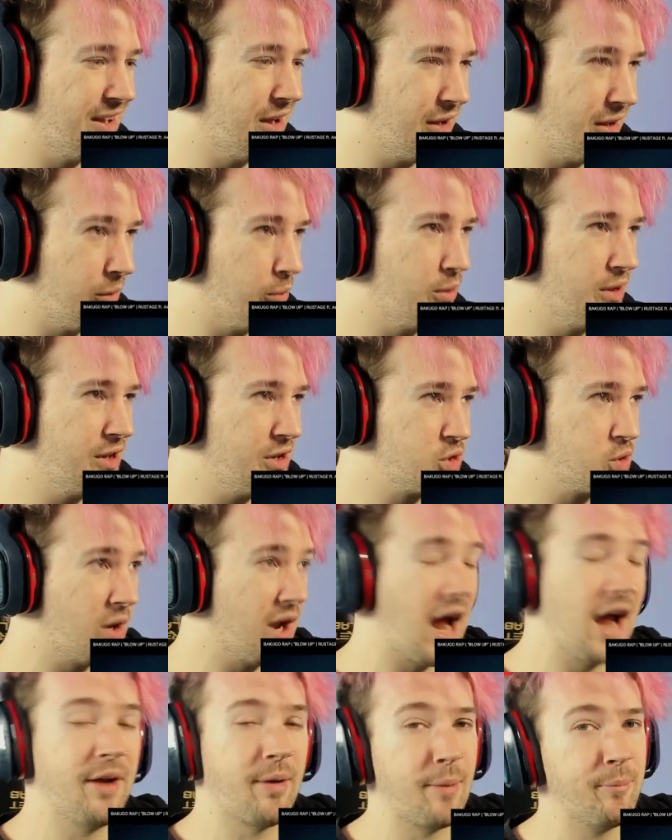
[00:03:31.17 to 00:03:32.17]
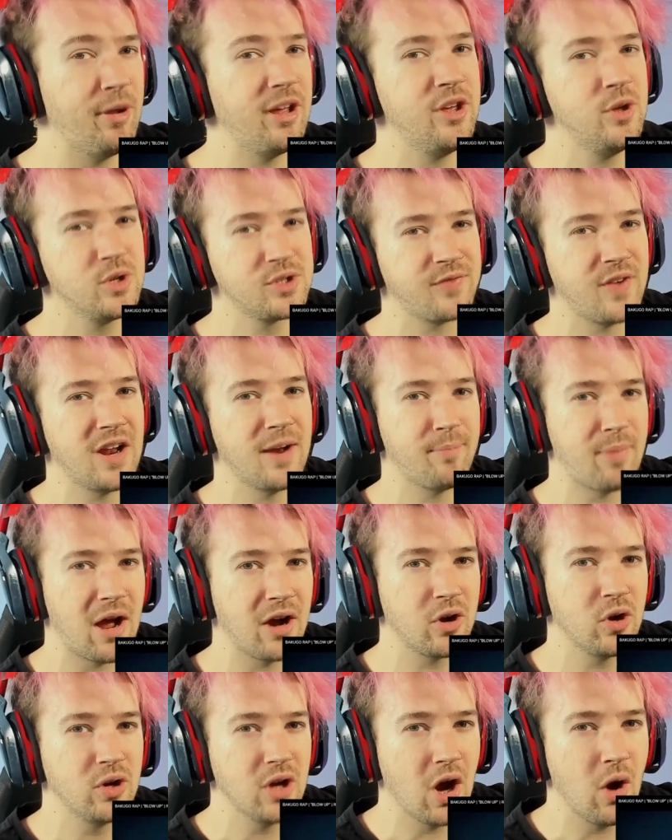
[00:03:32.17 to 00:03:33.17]
I really enjoyed it. I'm a huge fan of
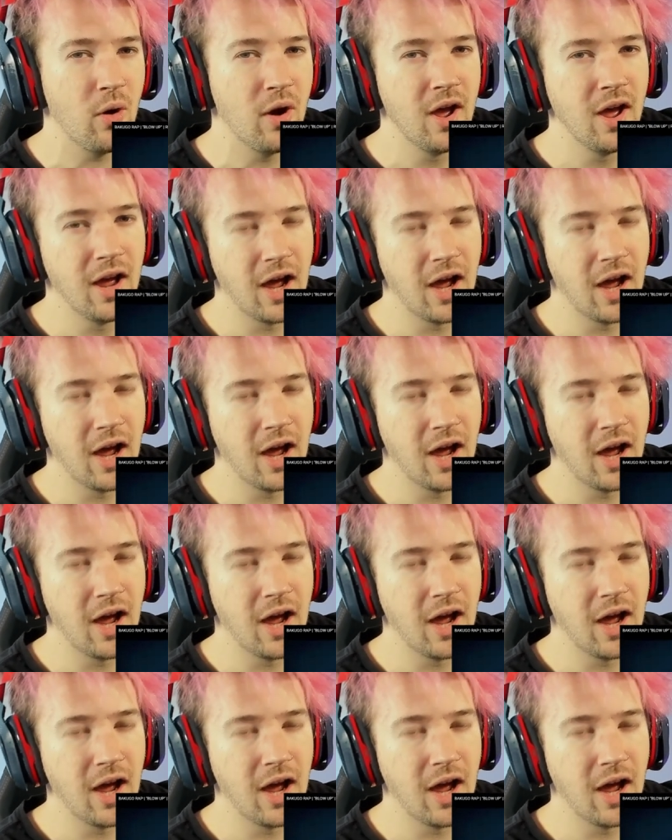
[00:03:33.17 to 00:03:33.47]
Bakugo.